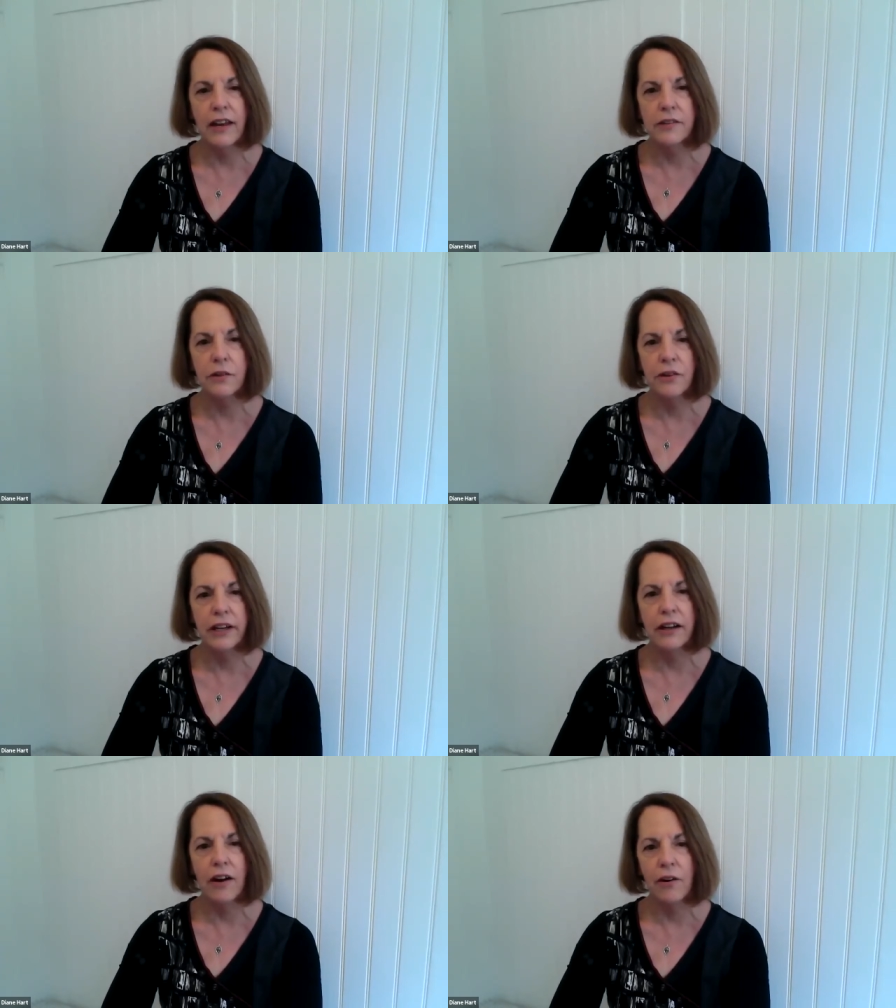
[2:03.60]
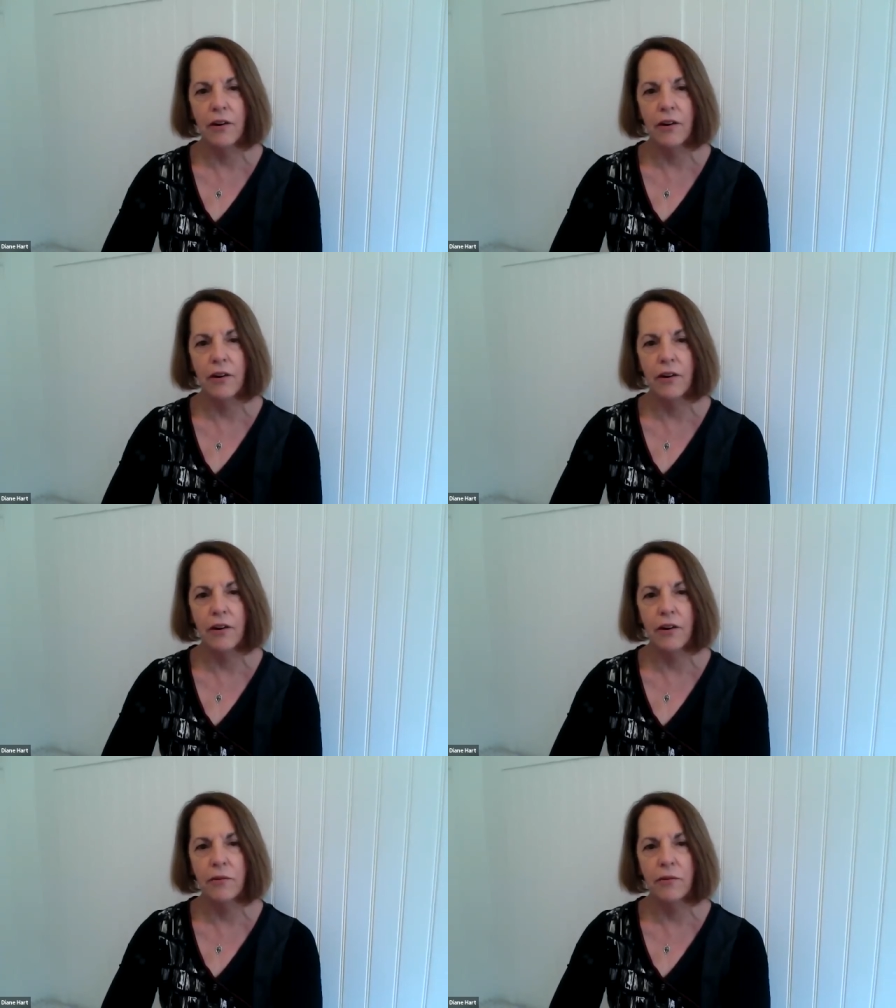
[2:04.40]
and as escorting
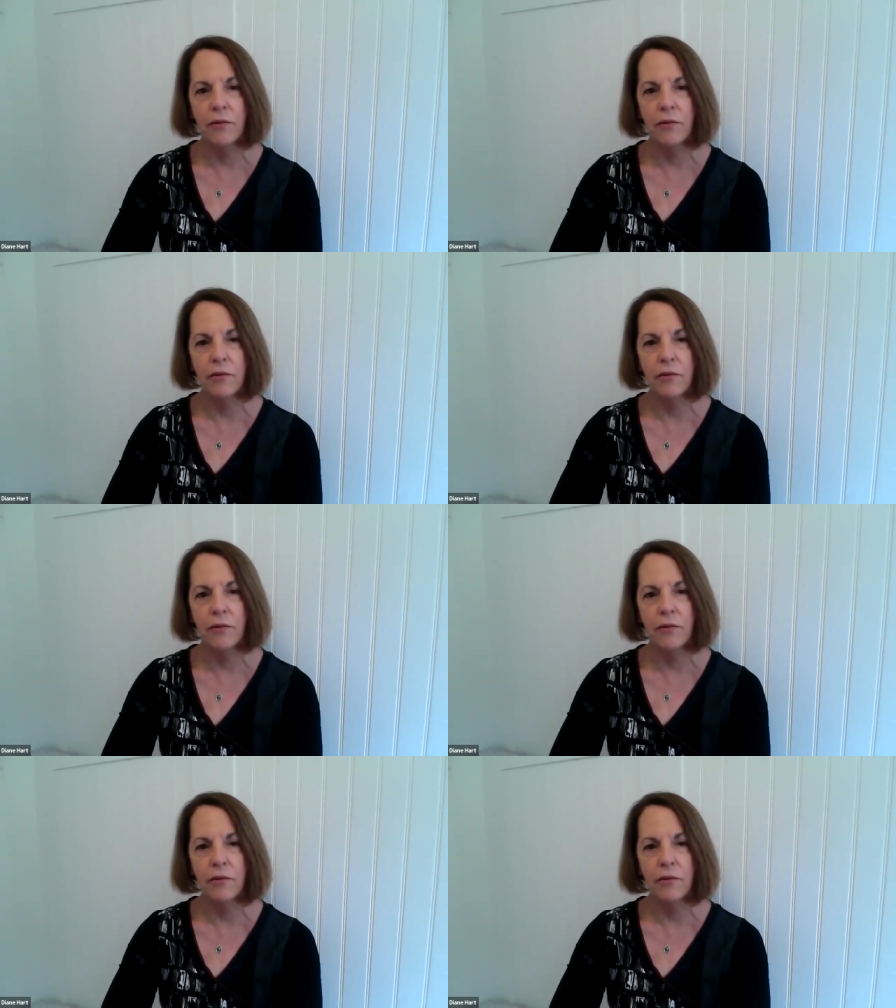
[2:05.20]
artwork